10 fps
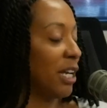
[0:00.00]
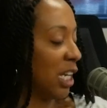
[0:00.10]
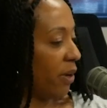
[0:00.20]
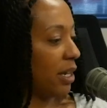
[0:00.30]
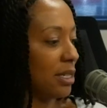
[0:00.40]

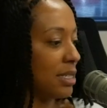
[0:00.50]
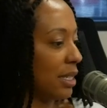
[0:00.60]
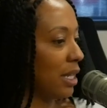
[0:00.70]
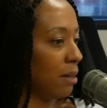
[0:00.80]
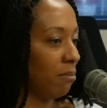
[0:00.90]
getting ready to
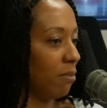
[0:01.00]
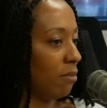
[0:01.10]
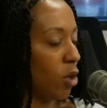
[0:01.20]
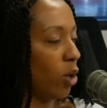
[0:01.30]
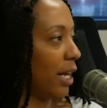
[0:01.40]
send them
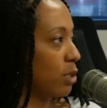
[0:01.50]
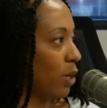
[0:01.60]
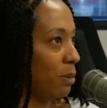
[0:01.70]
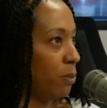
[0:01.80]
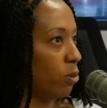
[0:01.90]
only has
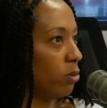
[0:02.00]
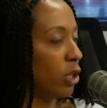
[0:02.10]
white people.